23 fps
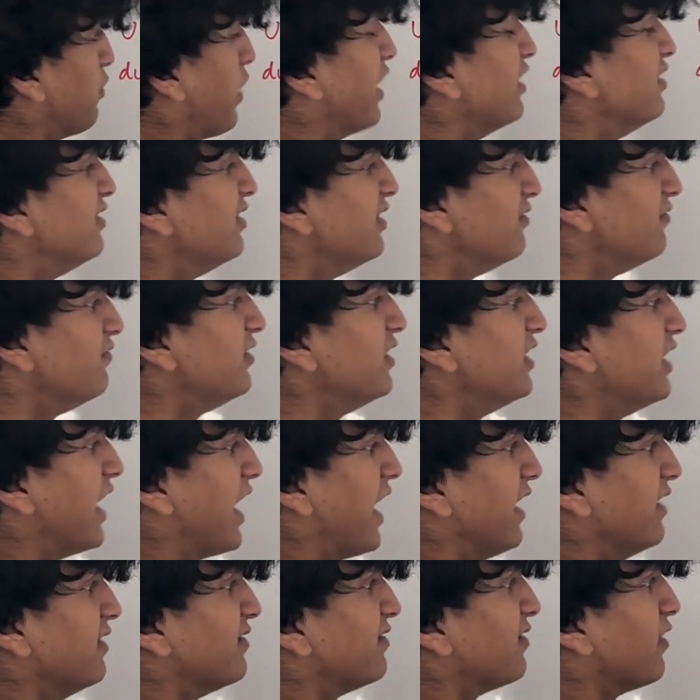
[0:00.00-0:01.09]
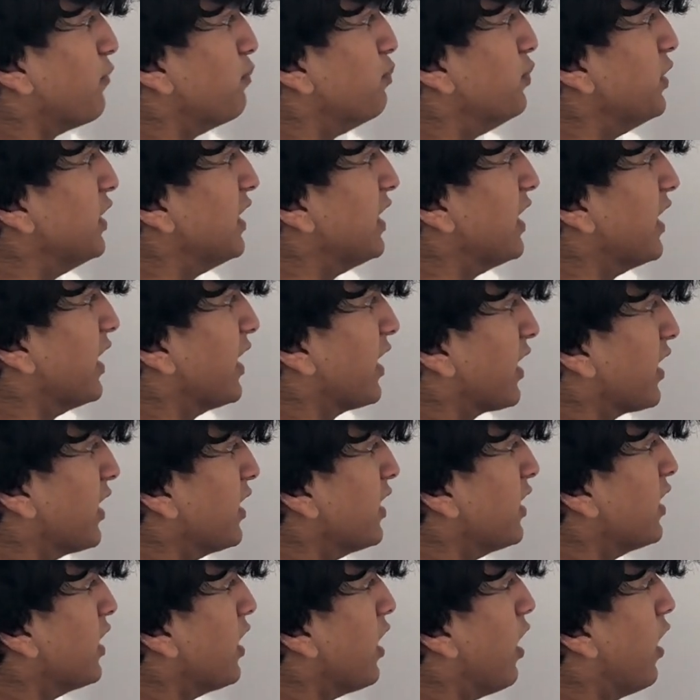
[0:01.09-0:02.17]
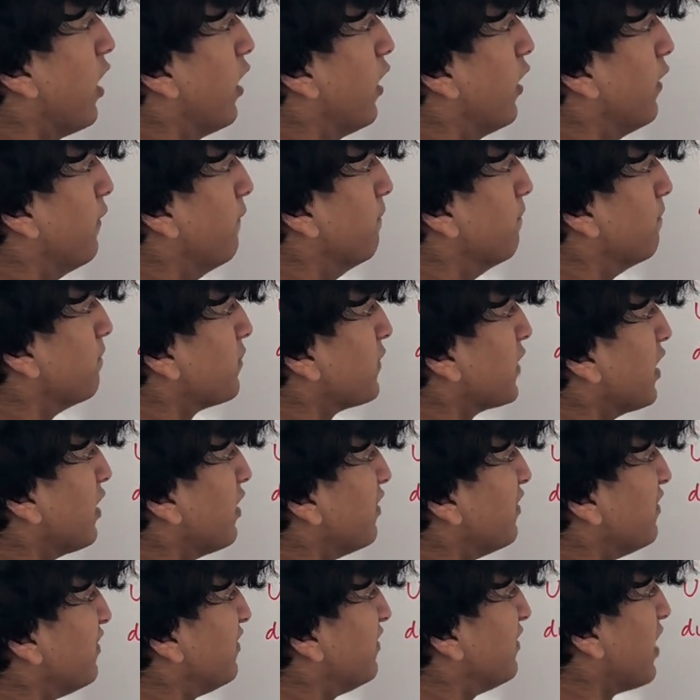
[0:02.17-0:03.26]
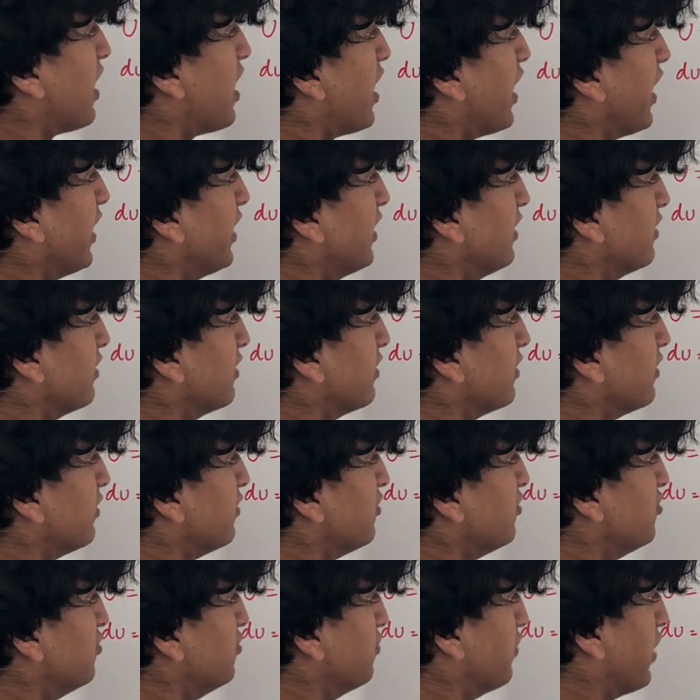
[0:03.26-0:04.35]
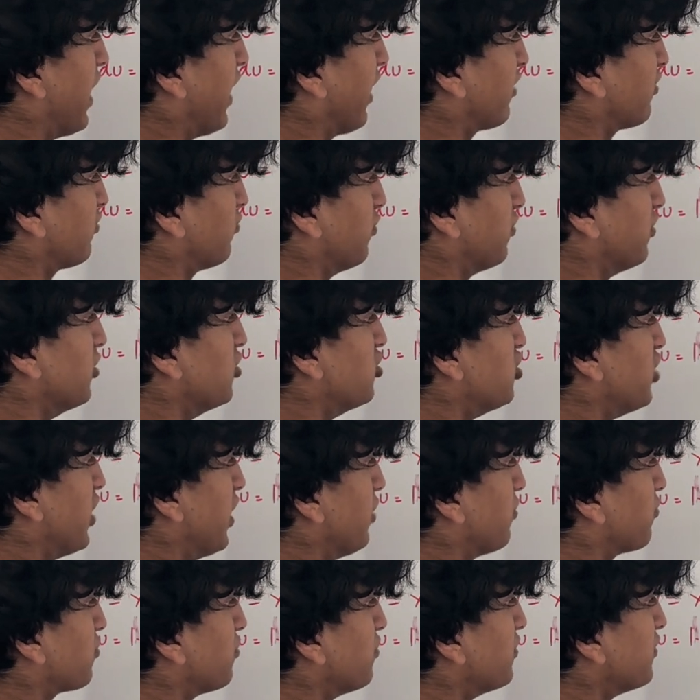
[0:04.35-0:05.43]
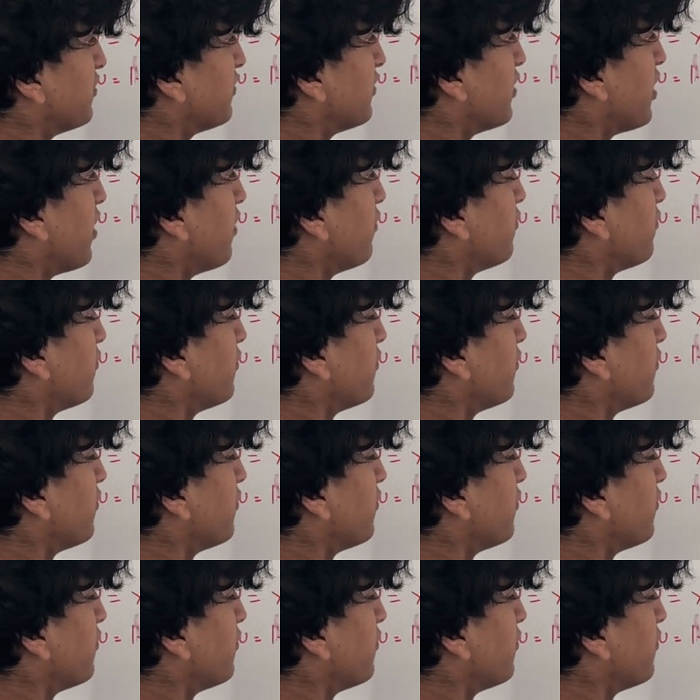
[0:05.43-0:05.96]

my dv ends up being sine 2x with the chain rule and stuff.